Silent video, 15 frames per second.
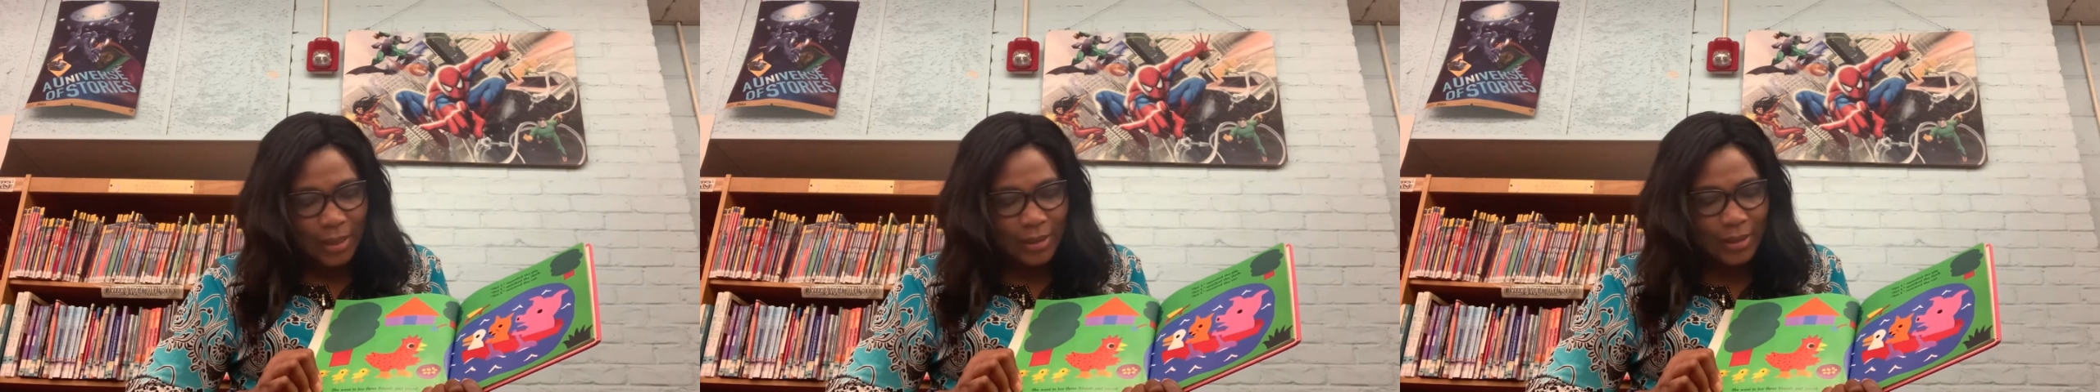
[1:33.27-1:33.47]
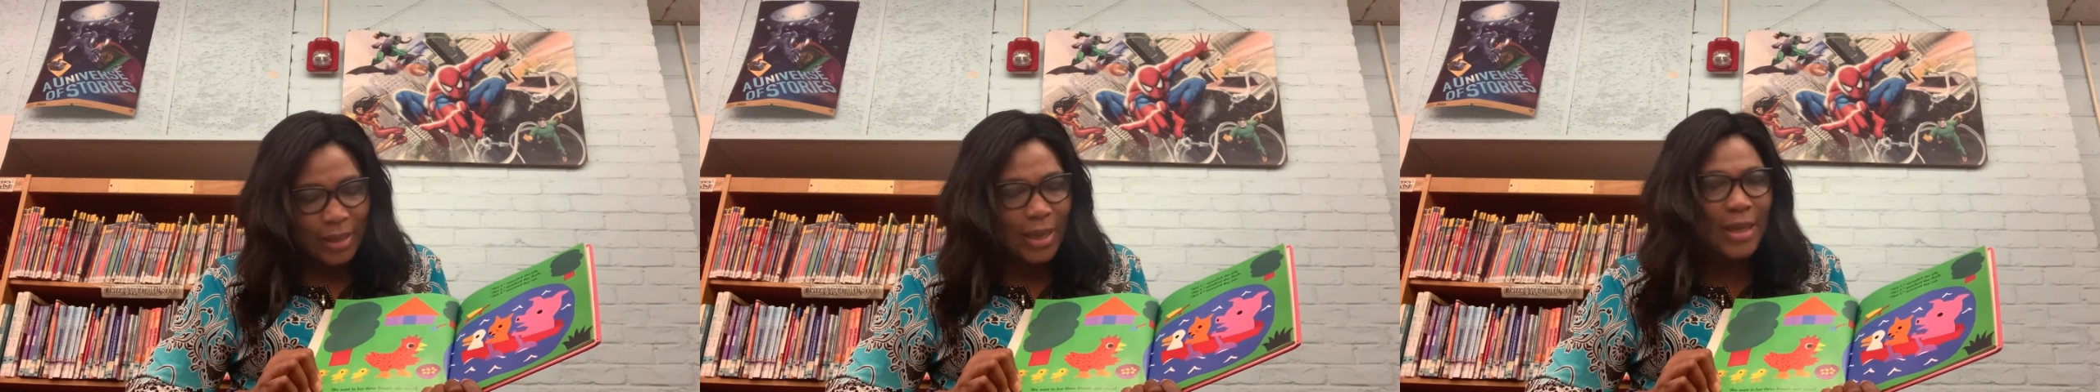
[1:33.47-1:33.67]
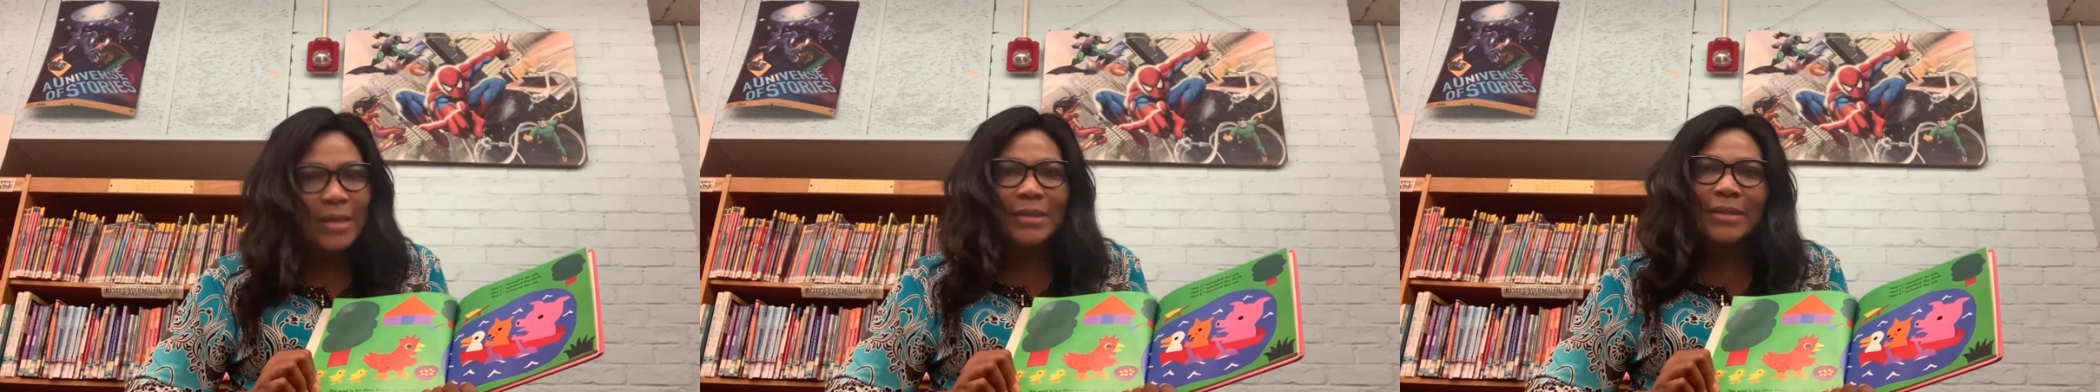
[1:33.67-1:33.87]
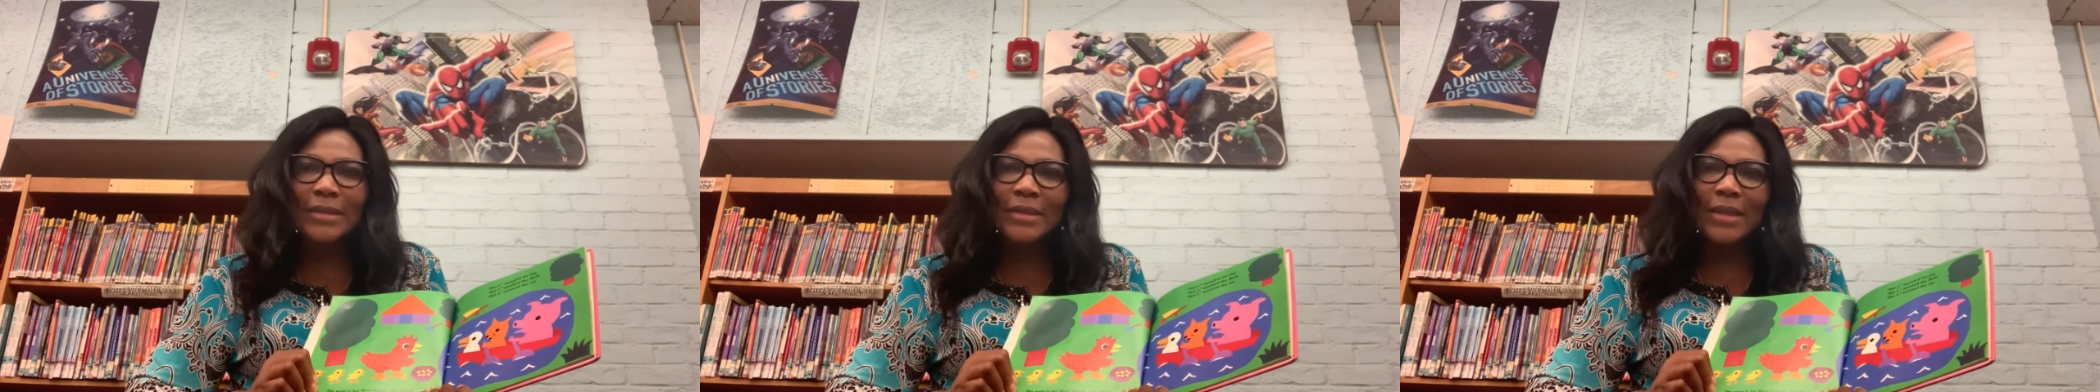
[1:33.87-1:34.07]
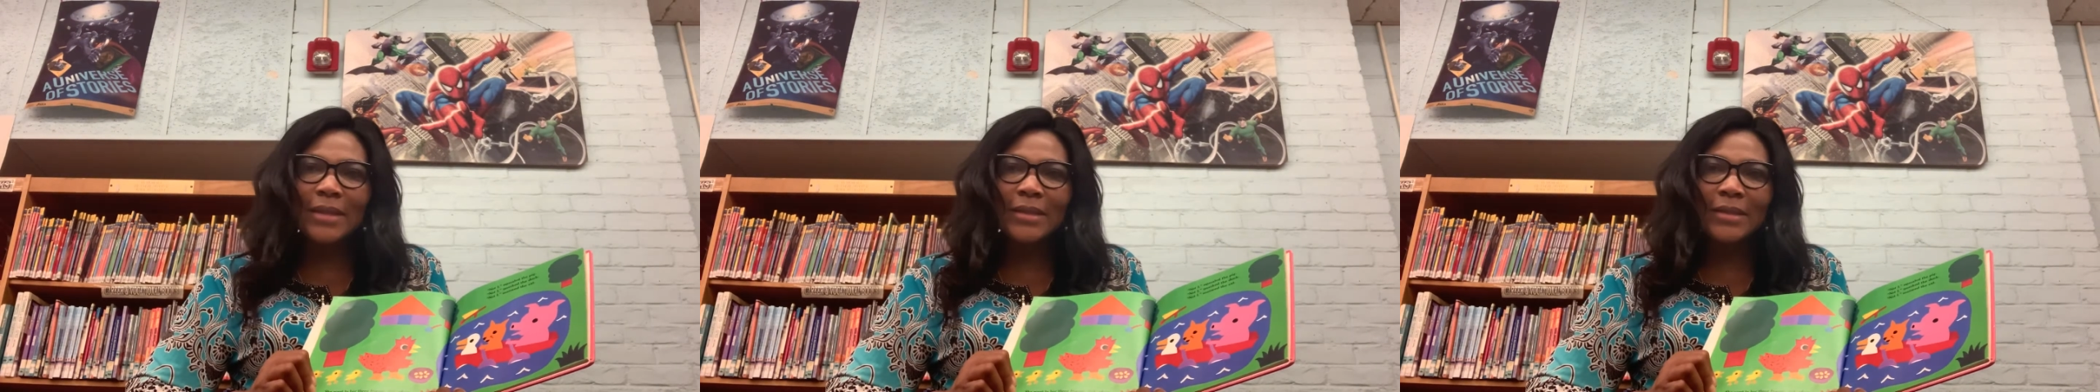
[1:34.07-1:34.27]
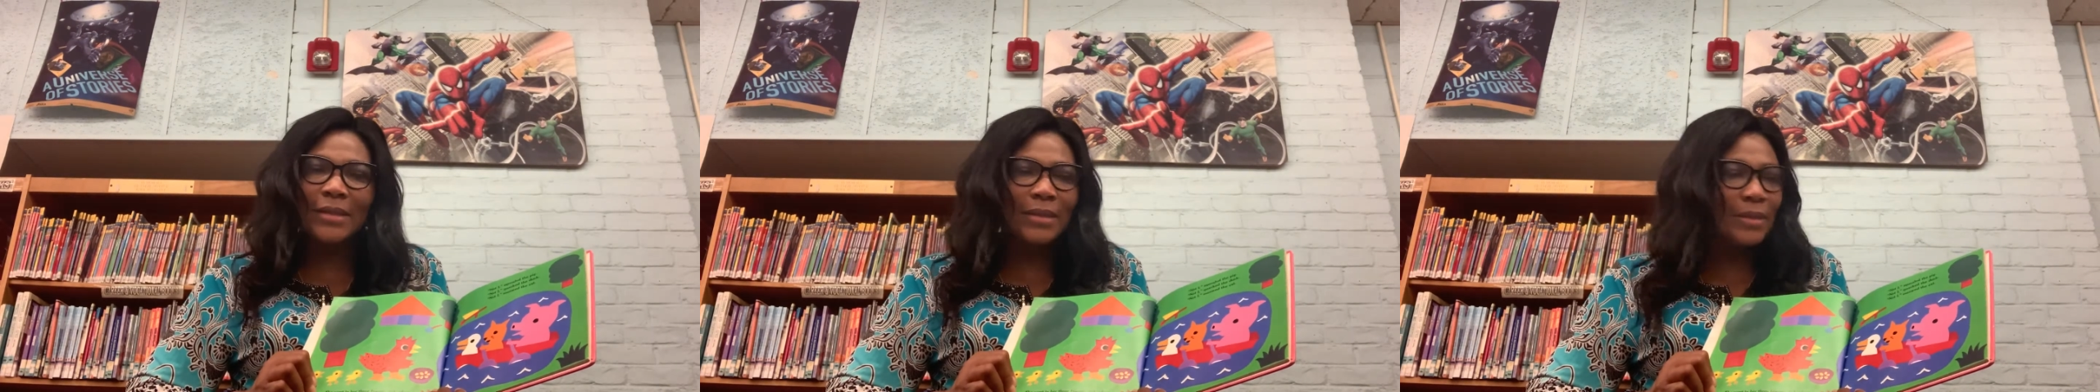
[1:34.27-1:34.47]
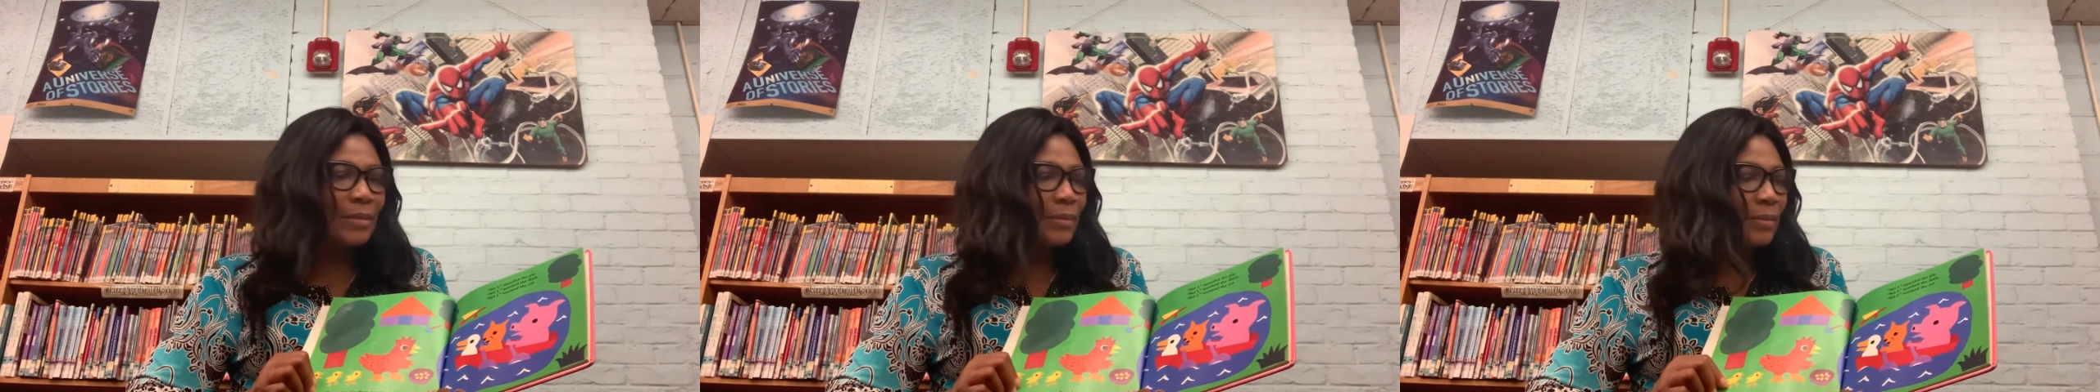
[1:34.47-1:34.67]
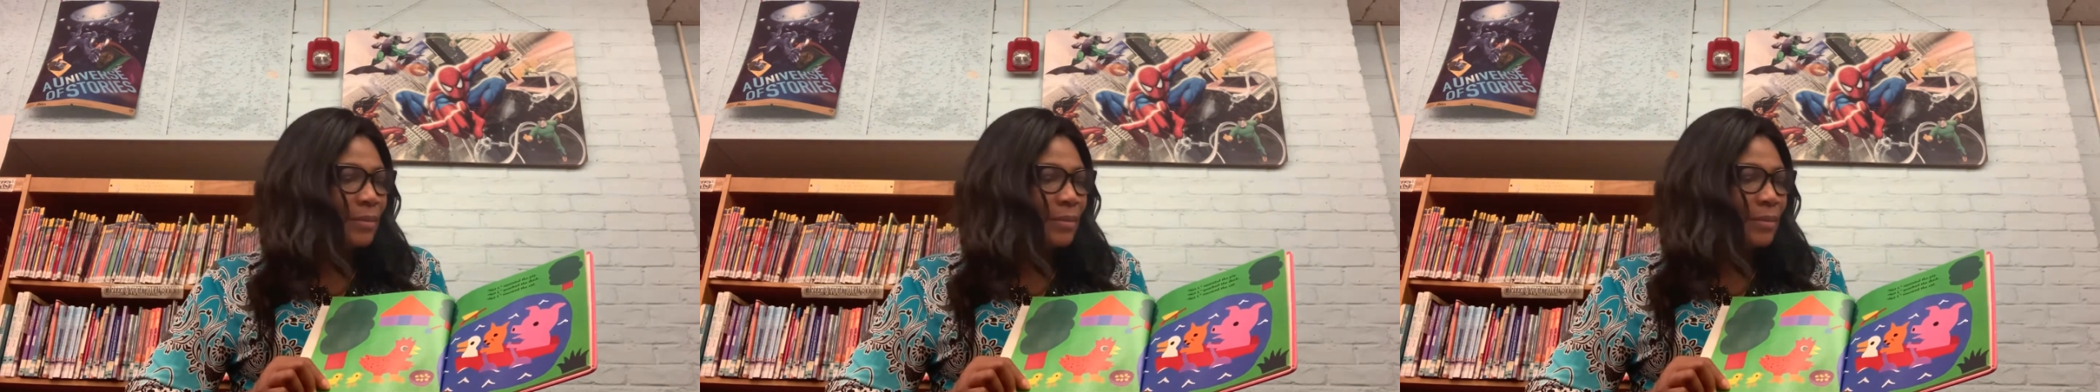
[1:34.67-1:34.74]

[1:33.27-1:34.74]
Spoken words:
these seeds?"